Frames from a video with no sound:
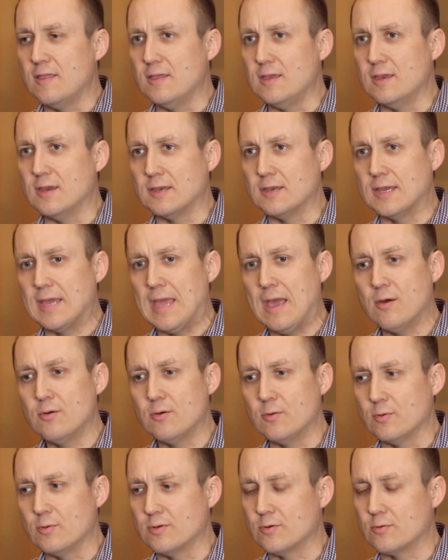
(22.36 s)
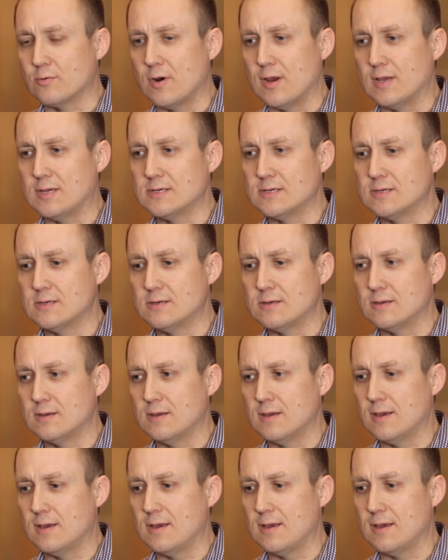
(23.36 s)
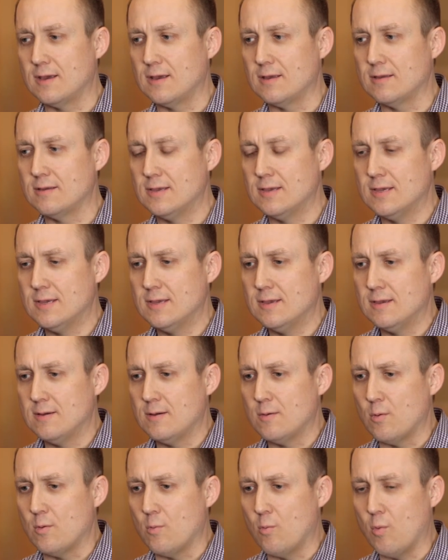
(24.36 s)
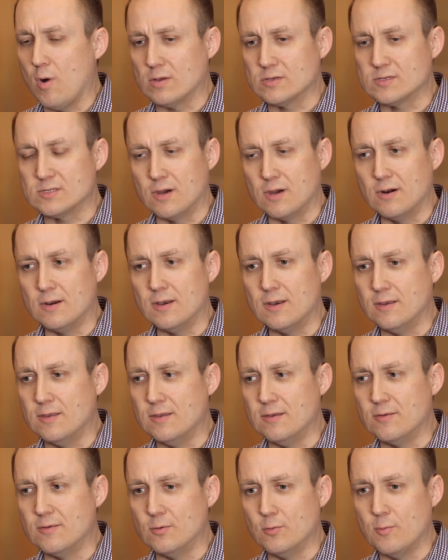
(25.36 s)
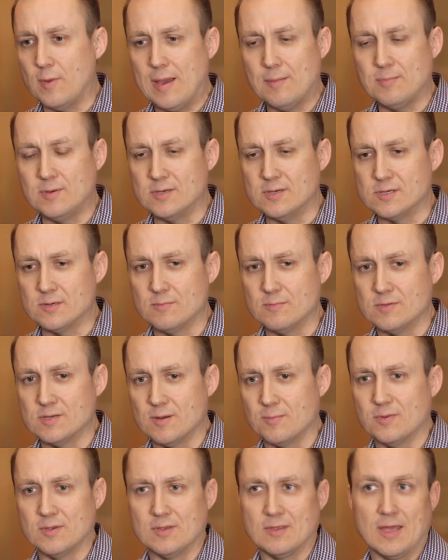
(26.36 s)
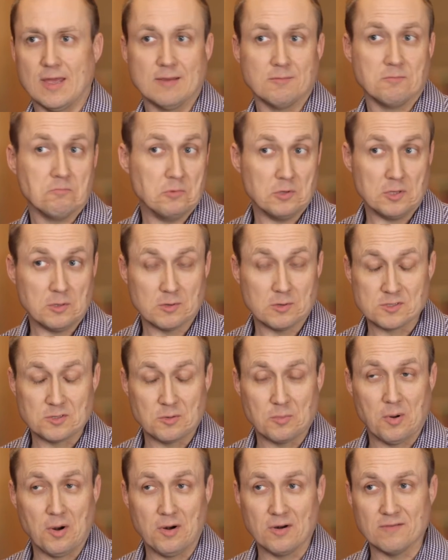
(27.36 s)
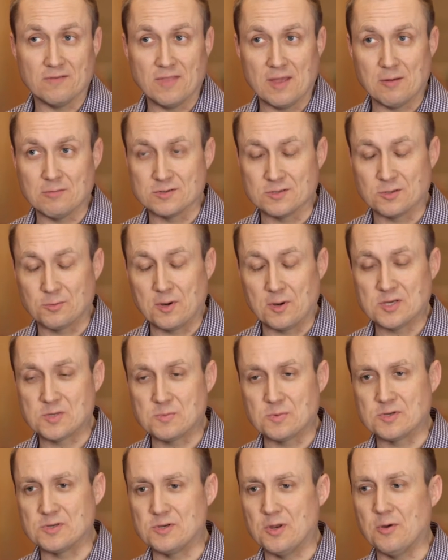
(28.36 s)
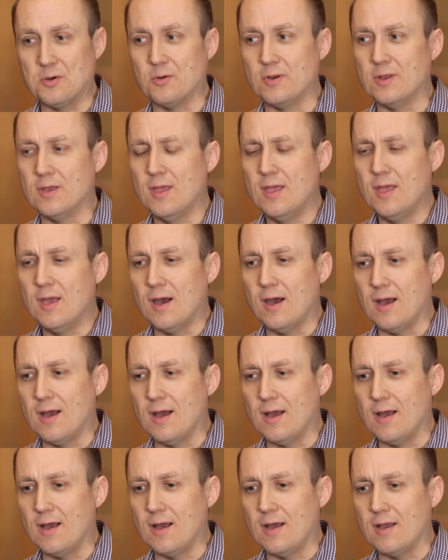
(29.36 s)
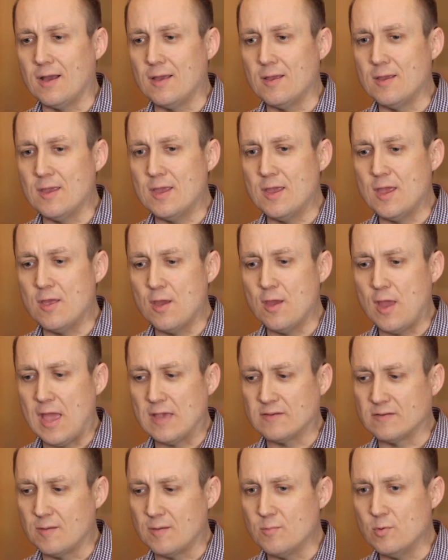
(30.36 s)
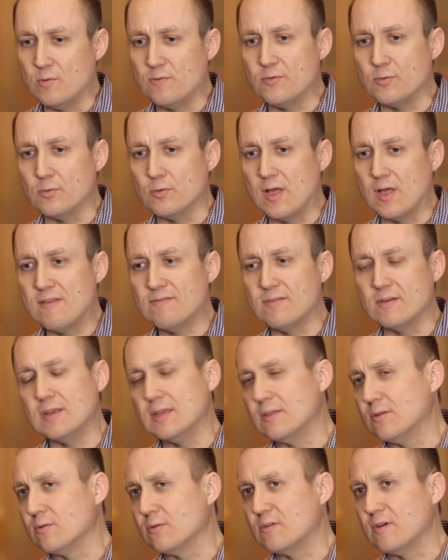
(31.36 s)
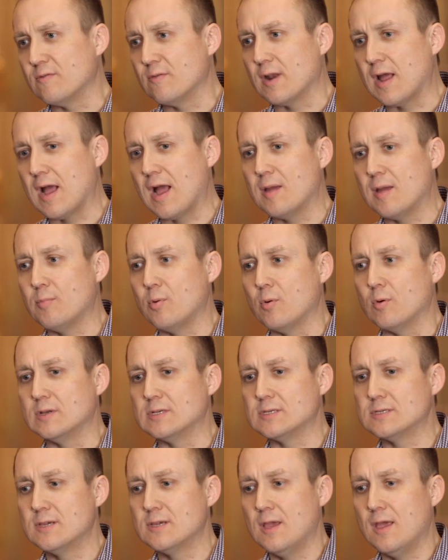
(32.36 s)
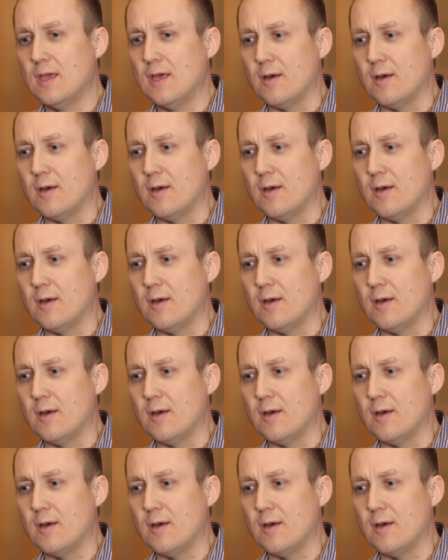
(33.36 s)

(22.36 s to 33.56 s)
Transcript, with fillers: the encounter with Christ, uh, while started through baptism, something I really wasn't a part of, that was grace bestowed, uh, as I moved through life and hit those different high points,